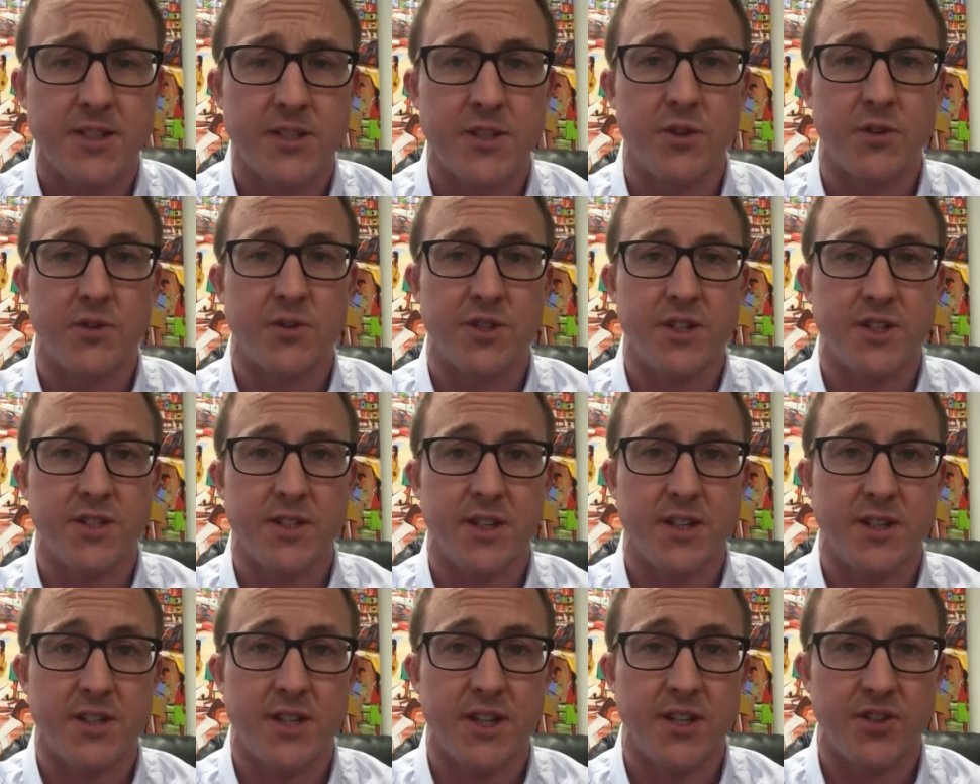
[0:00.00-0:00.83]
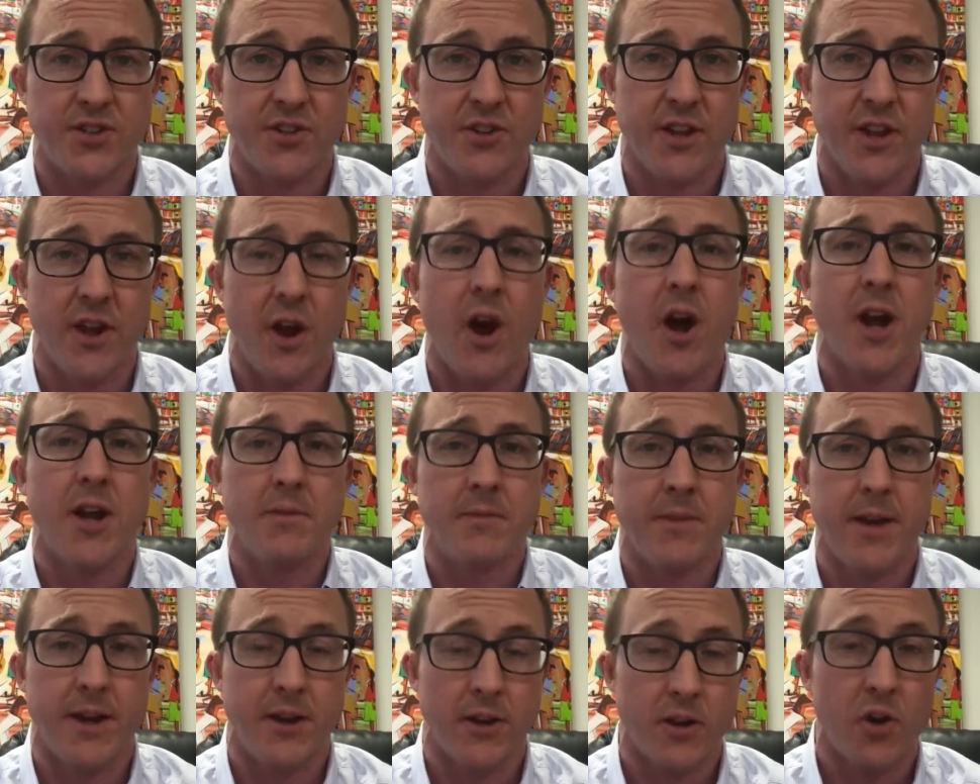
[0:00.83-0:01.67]
unless you just essentially
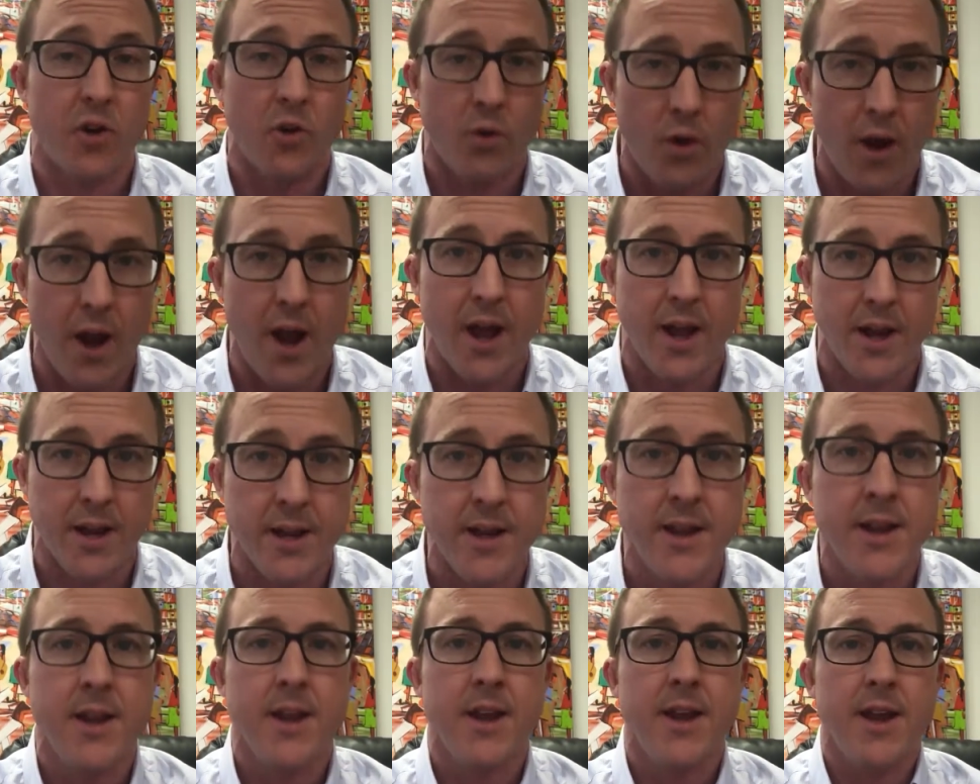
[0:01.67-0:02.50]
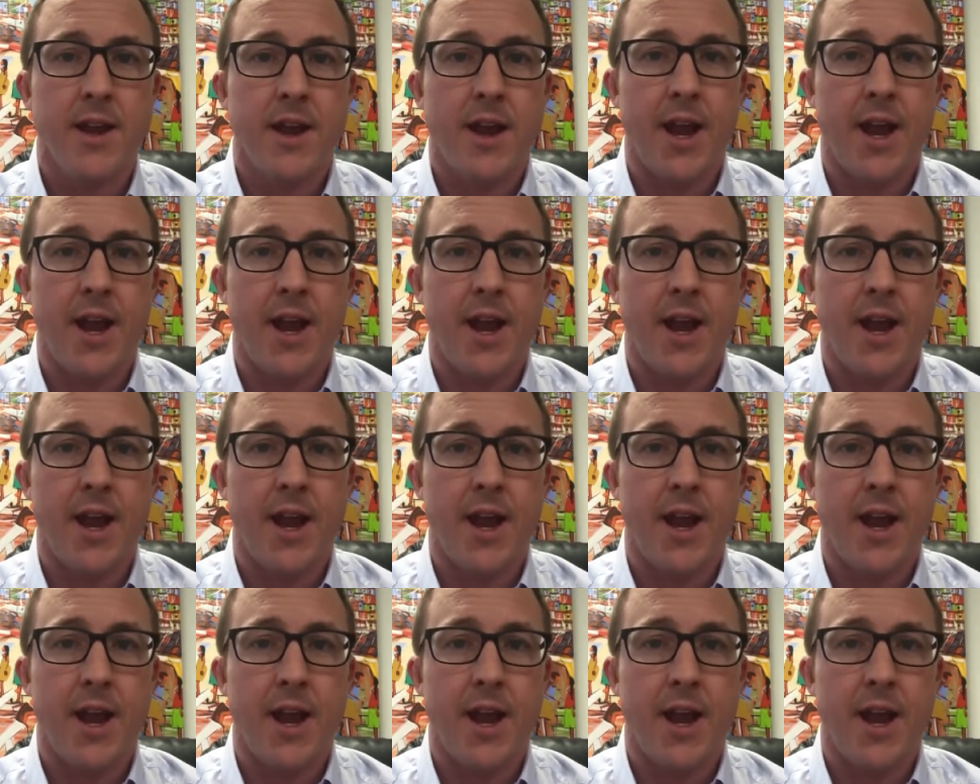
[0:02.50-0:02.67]
automate or cron